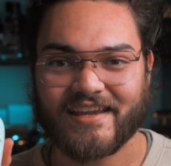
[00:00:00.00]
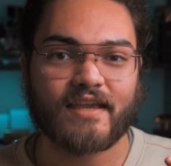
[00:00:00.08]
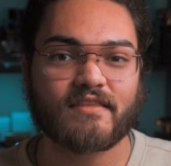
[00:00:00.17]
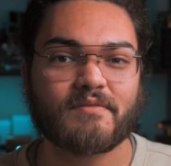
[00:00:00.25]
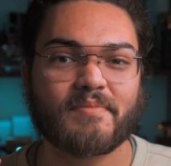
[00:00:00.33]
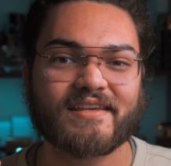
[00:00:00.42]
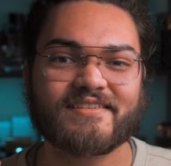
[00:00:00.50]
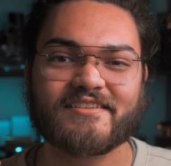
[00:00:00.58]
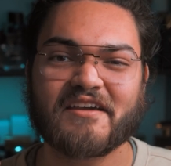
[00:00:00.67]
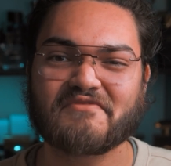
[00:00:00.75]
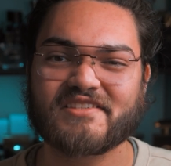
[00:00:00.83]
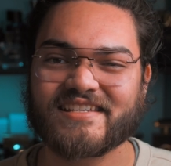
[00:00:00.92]
In the base, you
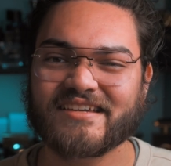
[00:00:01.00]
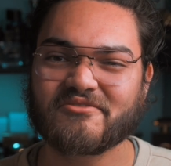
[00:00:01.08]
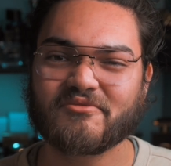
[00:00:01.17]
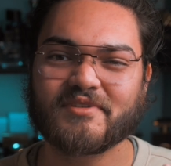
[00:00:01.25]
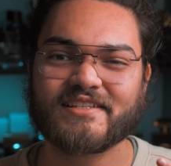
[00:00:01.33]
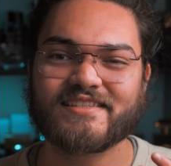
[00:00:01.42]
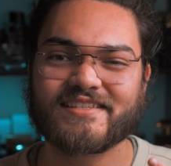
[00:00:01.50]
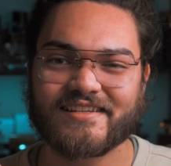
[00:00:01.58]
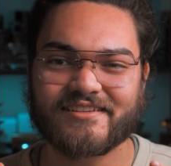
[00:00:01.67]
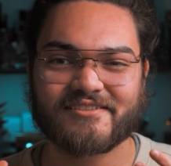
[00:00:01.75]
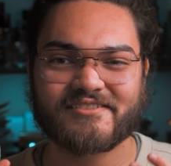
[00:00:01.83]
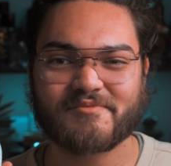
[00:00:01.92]
have sandalwood,
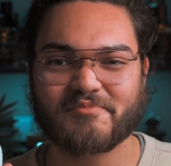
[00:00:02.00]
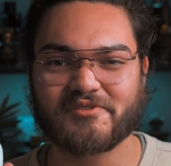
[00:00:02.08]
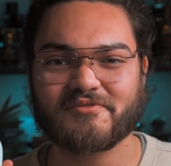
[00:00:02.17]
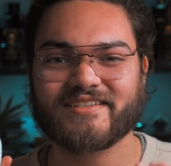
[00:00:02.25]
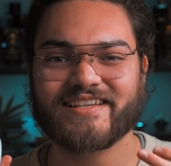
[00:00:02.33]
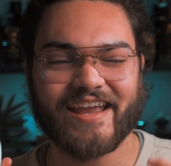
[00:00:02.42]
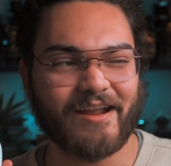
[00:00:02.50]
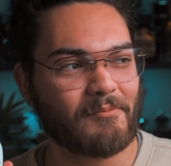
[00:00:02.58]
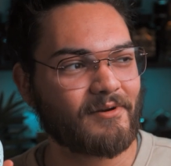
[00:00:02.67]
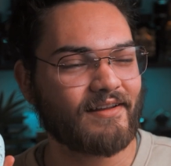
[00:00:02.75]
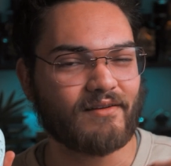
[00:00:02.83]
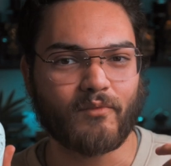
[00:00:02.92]
cedar, spruce,
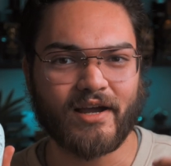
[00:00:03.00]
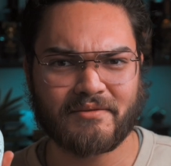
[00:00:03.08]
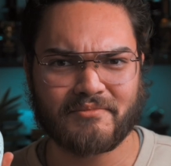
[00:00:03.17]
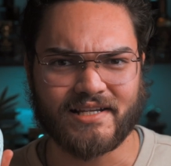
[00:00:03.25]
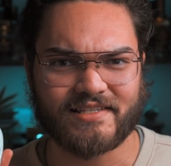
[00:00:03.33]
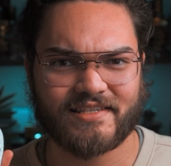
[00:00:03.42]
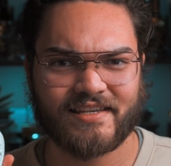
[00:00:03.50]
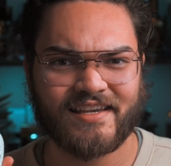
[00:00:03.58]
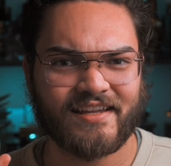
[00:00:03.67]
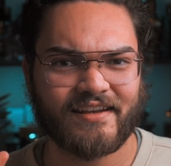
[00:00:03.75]
amber, and white musk.